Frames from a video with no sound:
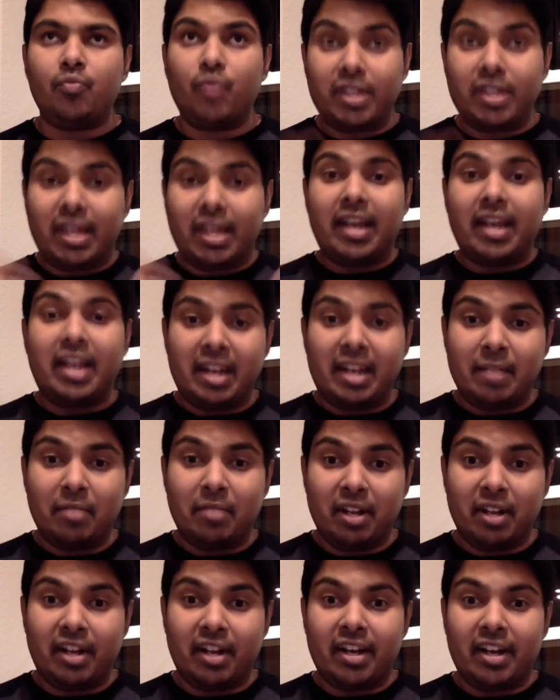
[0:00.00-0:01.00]
With
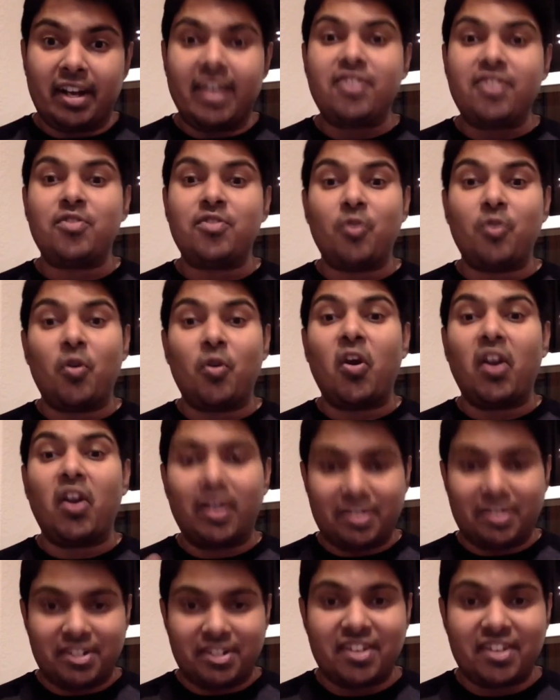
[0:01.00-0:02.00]
iEnabler, it's no
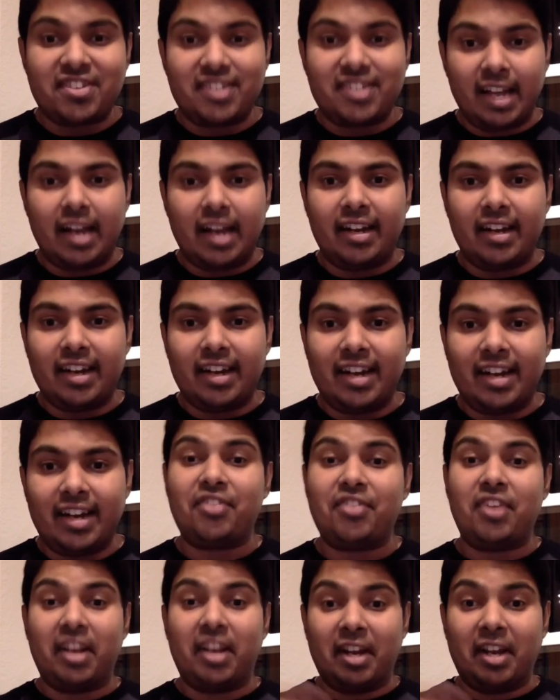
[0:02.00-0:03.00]
longer just that. It has
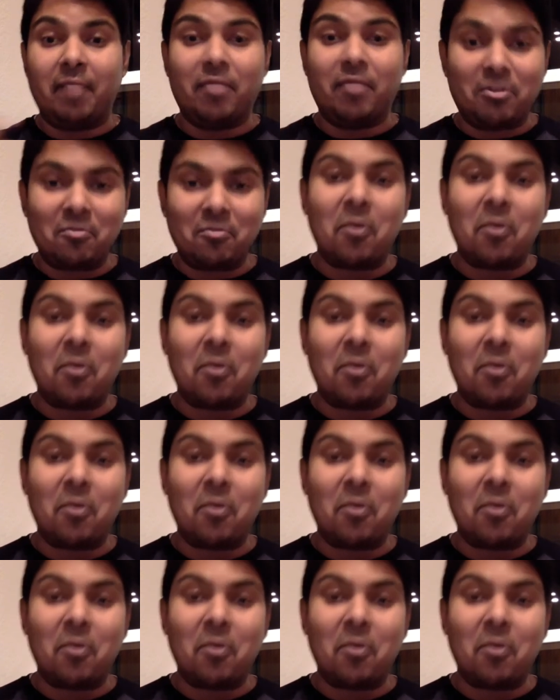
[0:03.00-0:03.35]
taken a much